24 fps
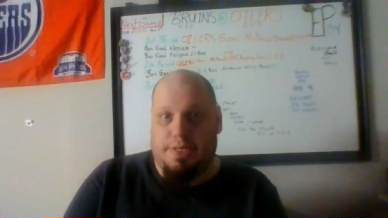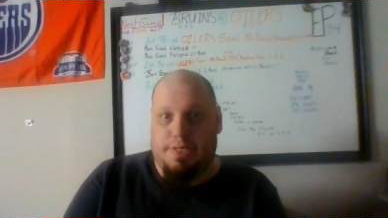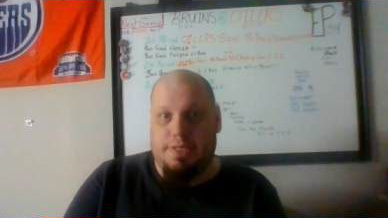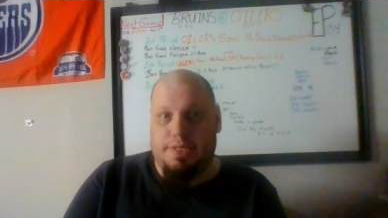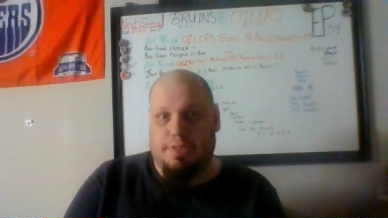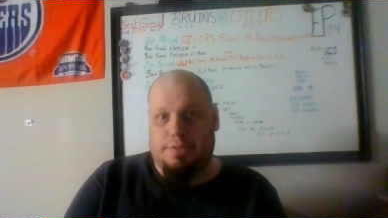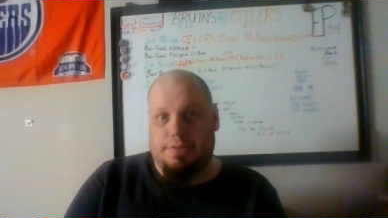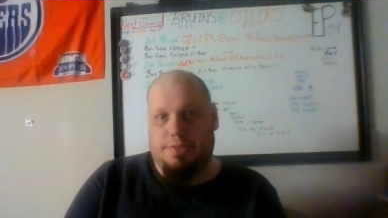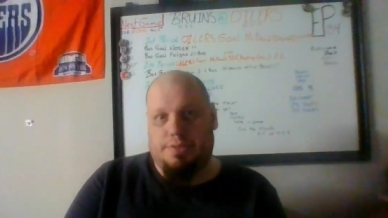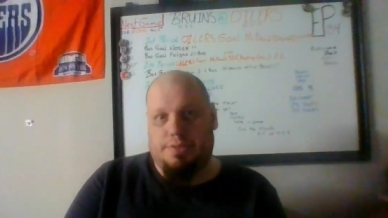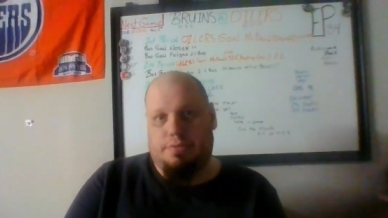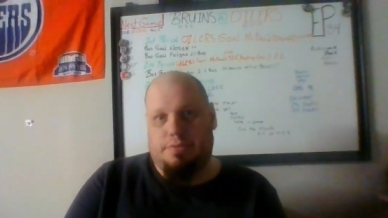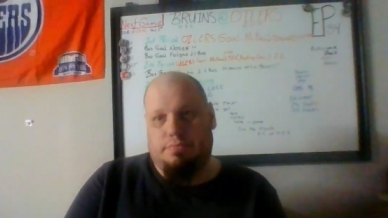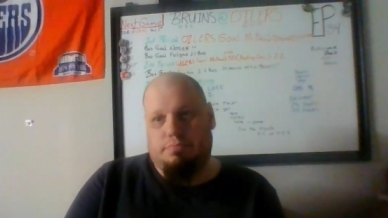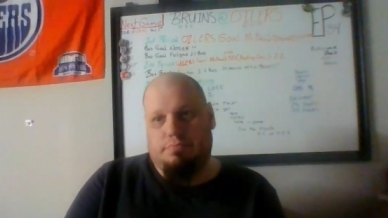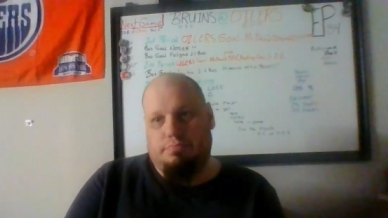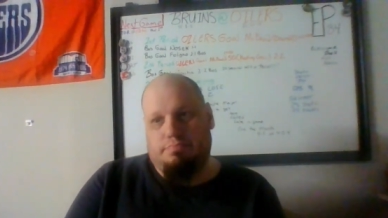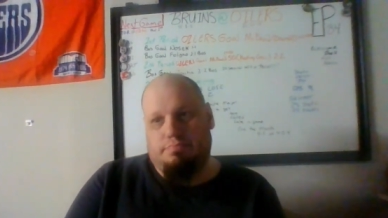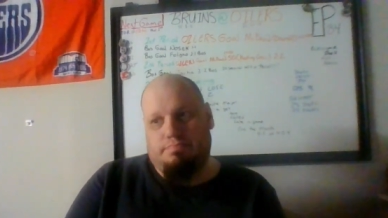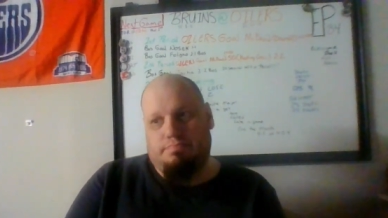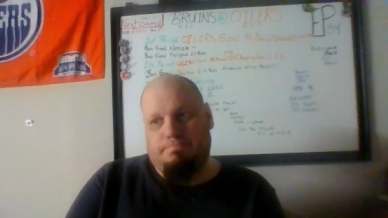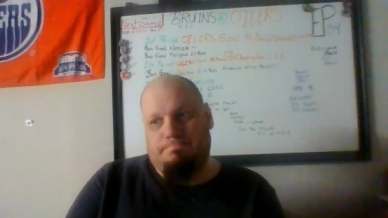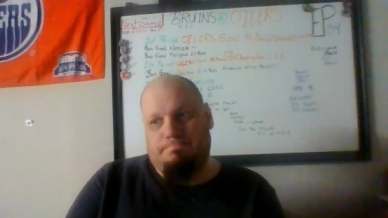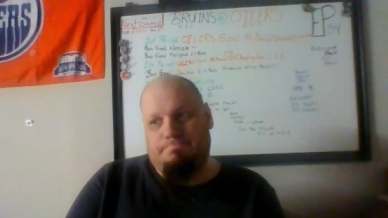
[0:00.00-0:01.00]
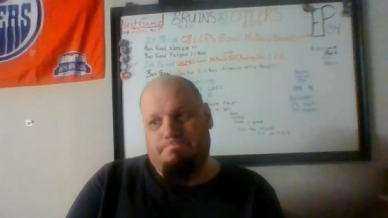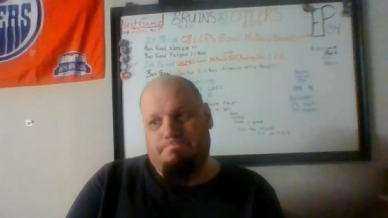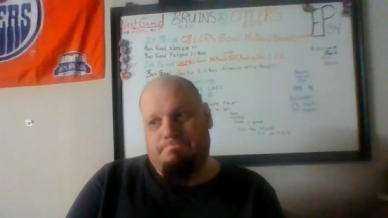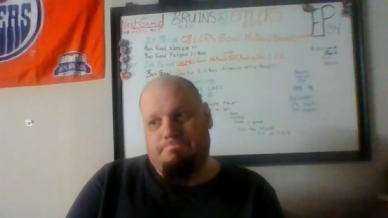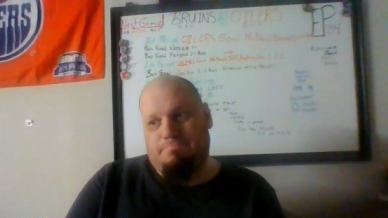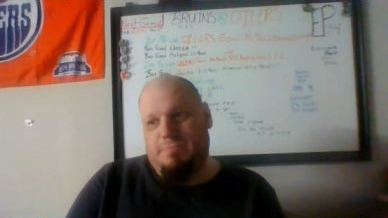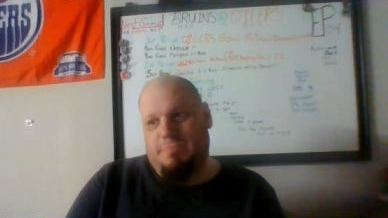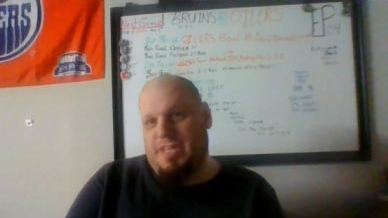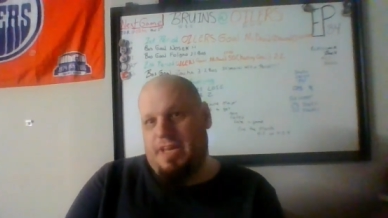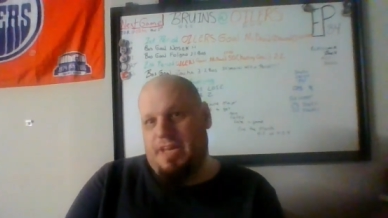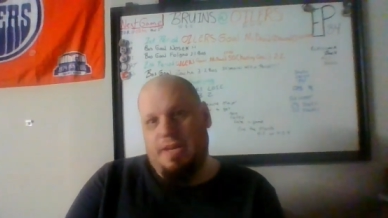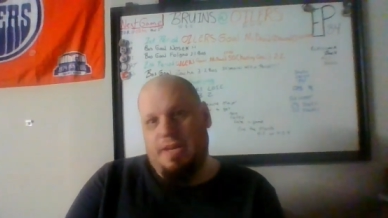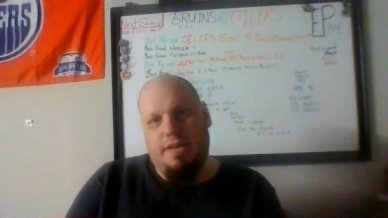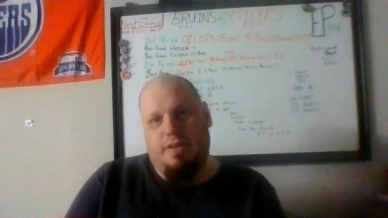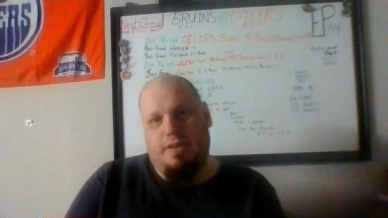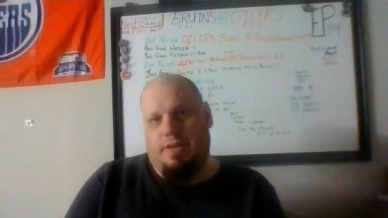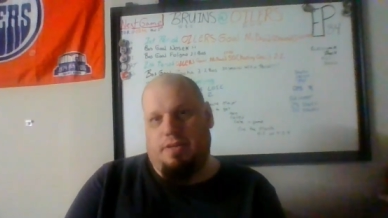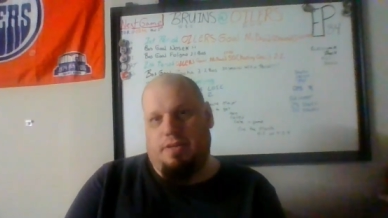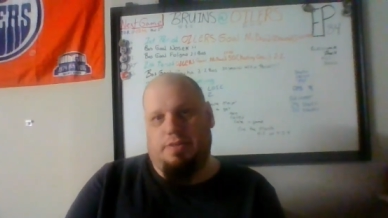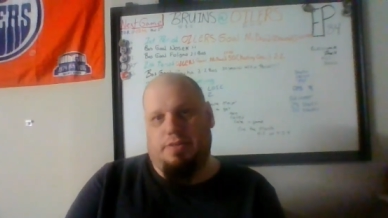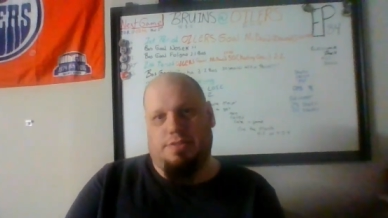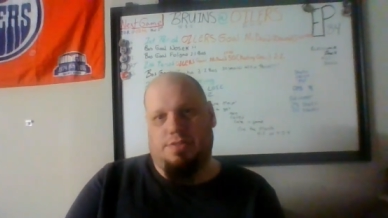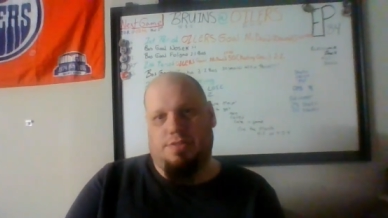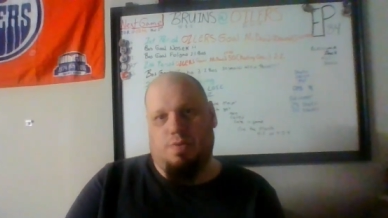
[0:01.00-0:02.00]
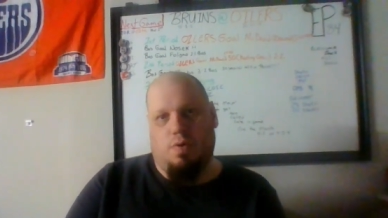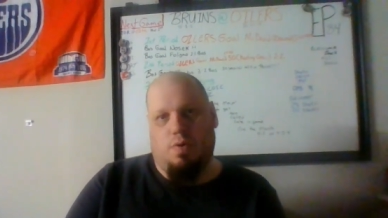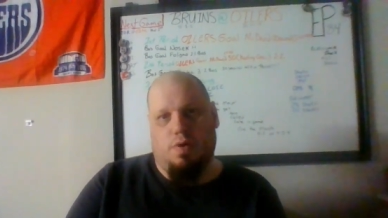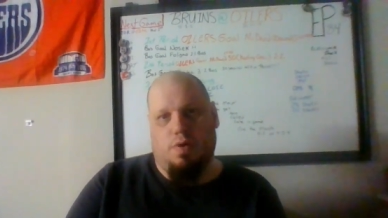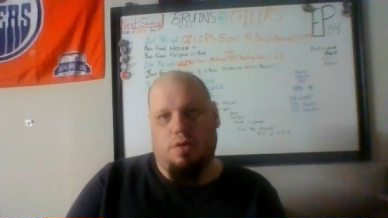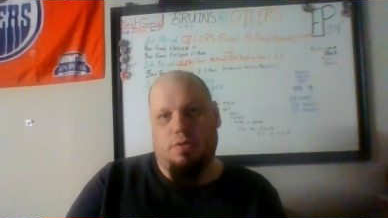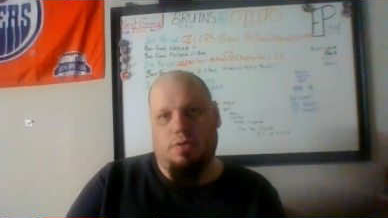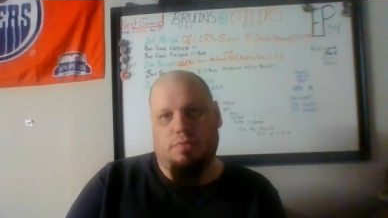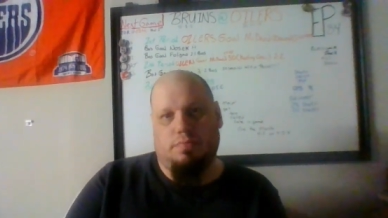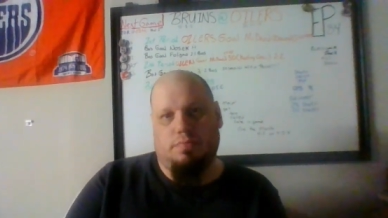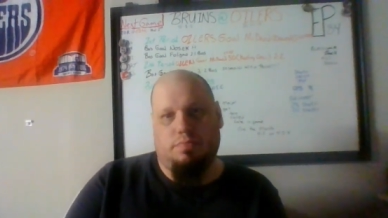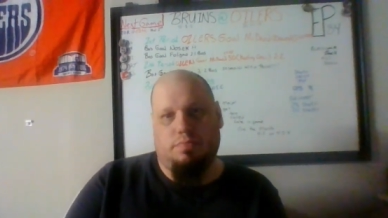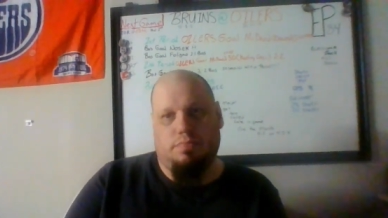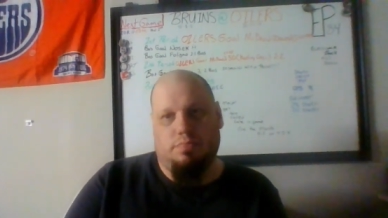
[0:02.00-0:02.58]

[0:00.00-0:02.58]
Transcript: things. They didn't need to score.